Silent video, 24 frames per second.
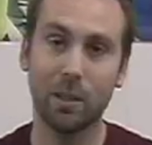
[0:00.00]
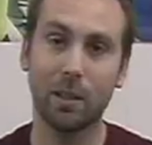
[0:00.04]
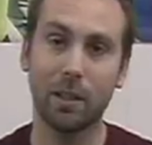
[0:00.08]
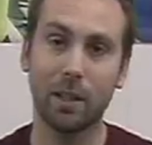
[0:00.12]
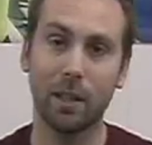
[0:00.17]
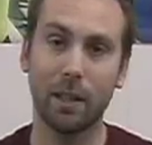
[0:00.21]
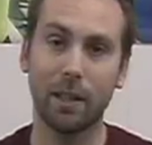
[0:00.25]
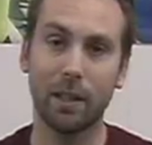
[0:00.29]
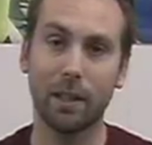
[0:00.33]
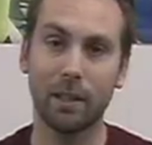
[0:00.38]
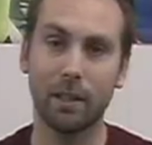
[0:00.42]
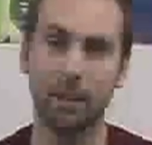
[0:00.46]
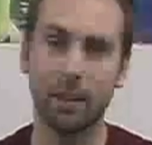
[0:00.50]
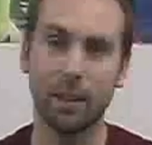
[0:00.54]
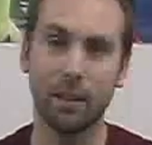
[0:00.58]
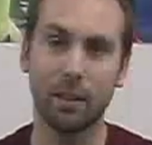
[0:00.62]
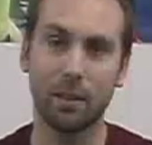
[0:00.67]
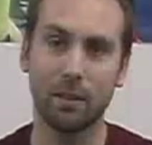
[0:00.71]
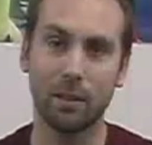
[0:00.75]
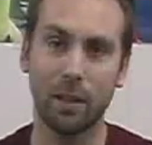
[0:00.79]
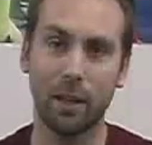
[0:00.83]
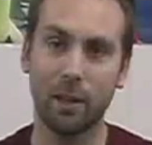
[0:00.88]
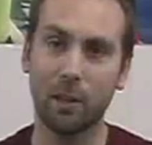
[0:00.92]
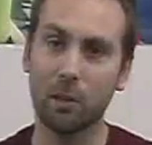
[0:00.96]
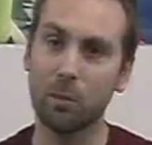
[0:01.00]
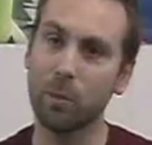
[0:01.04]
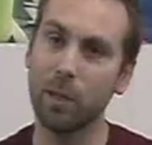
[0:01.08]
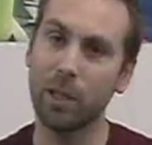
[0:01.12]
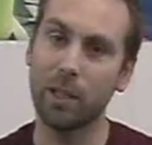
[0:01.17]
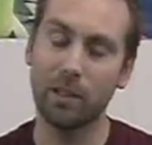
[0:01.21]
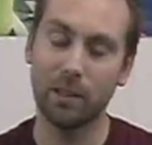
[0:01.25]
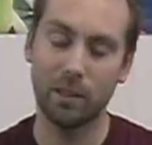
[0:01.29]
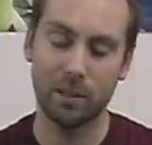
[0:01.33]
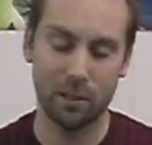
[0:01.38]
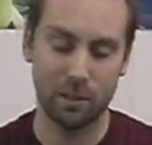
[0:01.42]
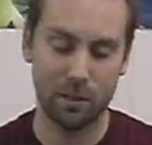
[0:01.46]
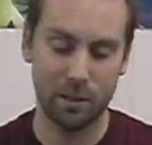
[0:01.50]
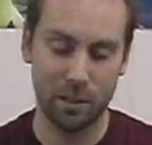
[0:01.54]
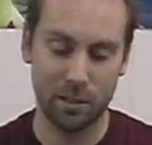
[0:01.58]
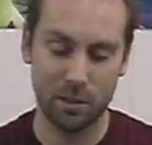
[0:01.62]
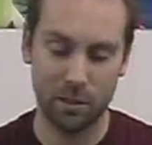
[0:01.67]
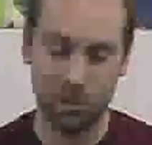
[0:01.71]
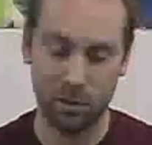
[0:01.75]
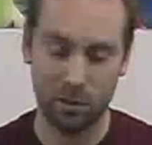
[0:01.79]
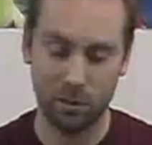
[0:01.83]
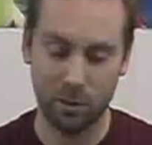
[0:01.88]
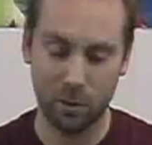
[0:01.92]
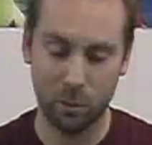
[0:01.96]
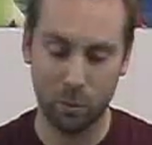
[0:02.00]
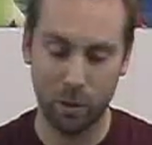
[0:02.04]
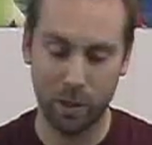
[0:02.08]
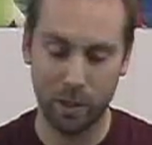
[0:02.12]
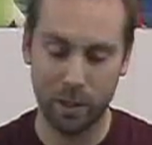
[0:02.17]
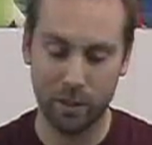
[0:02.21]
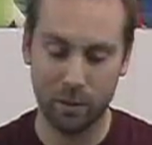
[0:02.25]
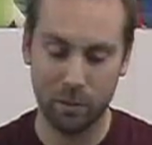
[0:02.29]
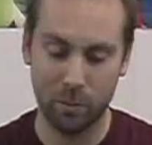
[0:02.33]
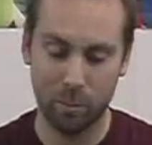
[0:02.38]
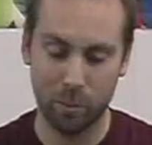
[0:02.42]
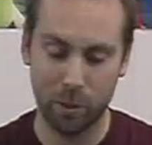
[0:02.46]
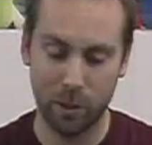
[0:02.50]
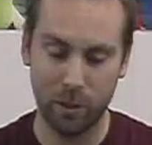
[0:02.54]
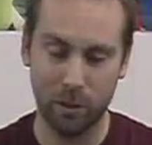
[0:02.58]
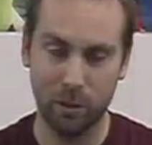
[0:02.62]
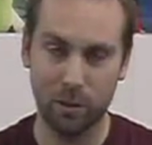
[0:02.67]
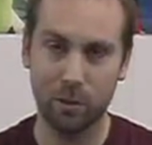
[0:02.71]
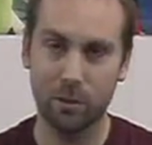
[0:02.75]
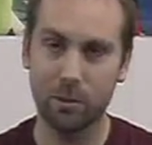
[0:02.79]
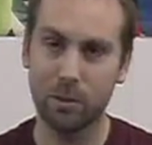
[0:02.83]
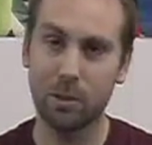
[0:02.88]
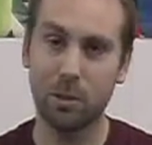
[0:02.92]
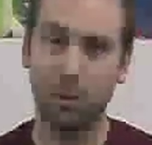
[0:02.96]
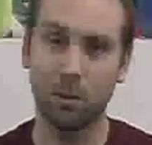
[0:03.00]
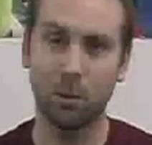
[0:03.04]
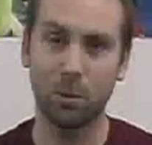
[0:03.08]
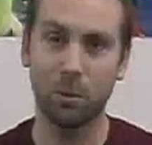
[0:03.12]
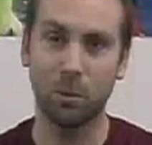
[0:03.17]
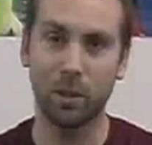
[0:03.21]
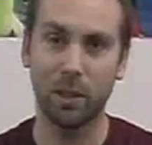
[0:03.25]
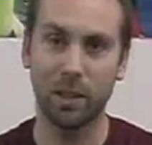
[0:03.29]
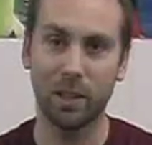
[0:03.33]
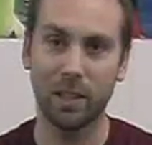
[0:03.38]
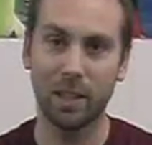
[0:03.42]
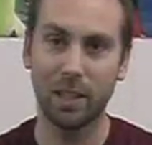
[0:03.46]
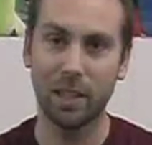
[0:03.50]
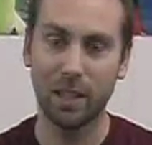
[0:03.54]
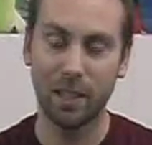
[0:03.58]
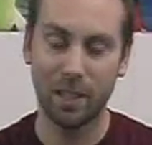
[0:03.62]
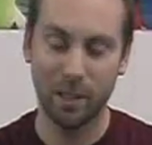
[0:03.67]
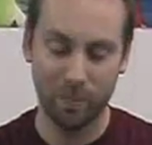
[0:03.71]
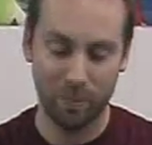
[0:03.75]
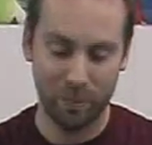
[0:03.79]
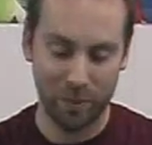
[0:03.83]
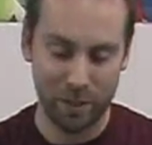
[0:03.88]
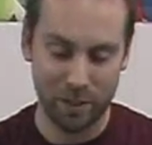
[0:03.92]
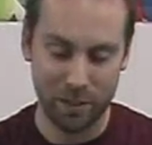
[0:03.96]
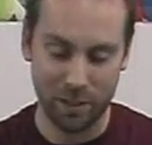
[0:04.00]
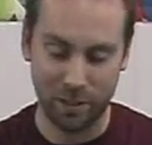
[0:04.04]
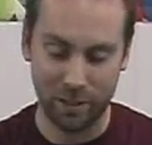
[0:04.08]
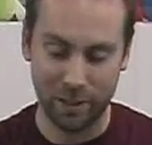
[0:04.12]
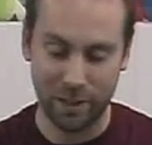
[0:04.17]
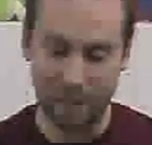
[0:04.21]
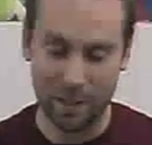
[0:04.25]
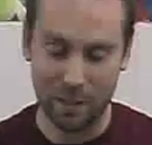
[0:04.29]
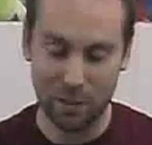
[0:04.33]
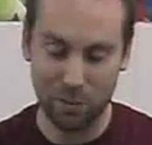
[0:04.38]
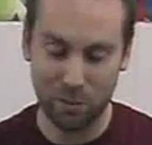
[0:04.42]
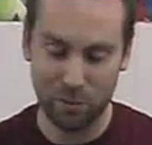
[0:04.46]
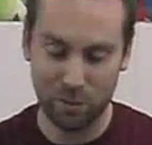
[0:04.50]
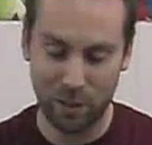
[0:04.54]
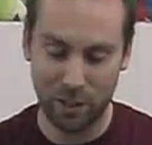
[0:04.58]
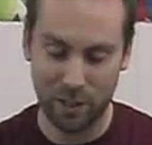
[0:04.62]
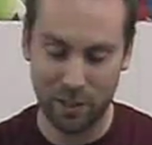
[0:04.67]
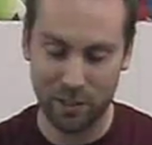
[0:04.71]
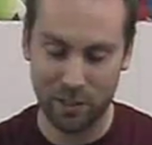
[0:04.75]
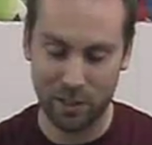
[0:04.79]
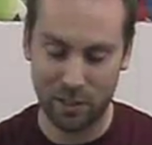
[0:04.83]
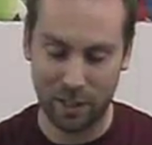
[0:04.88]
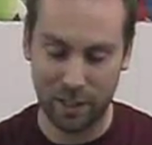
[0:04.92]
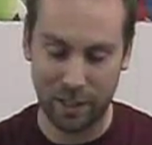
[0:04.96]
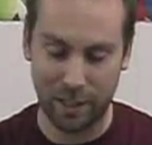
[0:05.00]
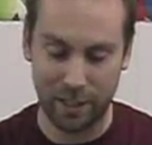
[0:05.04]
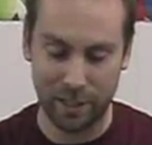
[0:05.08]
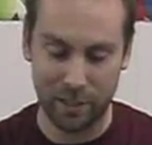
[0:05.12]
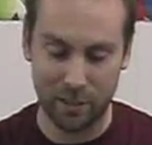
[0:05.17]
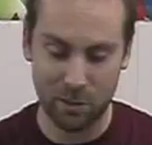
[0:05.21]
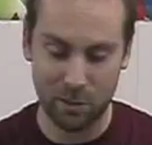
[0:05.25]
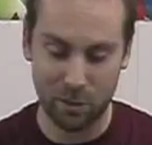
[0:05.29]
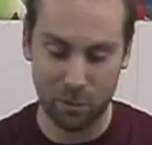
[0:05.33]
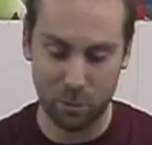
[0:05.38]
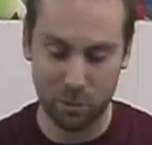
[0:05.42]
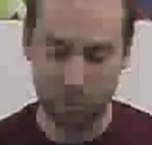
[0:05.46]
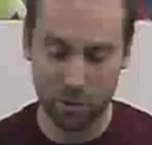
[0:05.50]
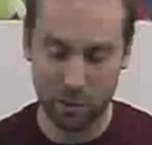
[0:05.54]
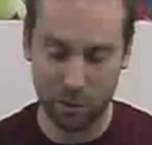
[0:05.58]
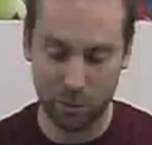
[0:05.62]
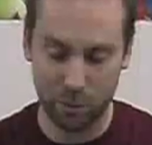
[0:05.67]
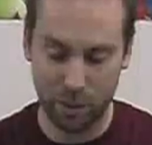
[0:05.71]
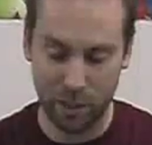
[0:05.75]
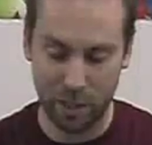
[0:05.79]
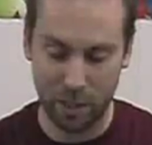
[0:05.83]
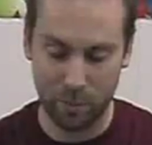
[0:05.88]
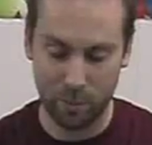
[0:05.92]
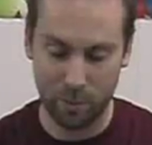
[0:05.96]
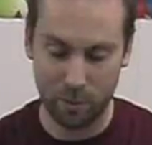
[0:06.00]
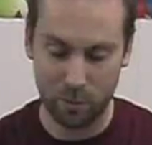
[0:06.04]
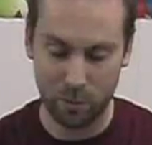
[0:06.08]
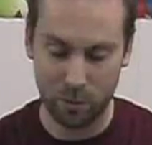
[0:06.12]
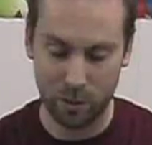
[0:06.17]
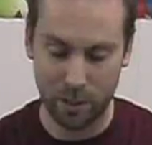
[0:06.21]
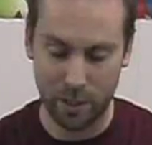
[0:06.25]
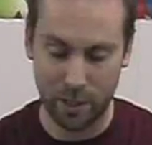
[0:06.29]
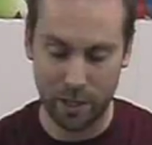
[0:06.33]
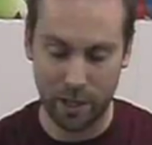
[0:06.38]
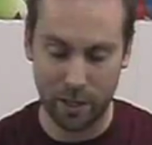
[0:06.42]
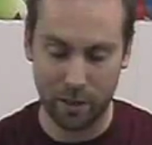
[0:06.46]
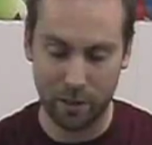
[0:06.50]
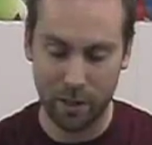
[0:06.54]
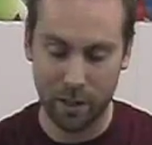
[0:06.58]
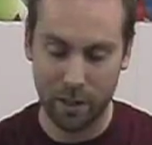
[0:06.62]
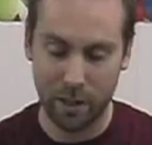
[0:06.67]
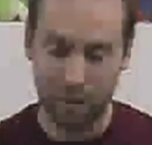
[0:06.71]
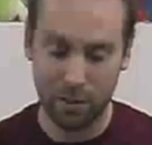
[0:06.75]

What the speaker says: And Iron Man doesn't necessarily want Peter to leave his side, so we'll see what happens with that.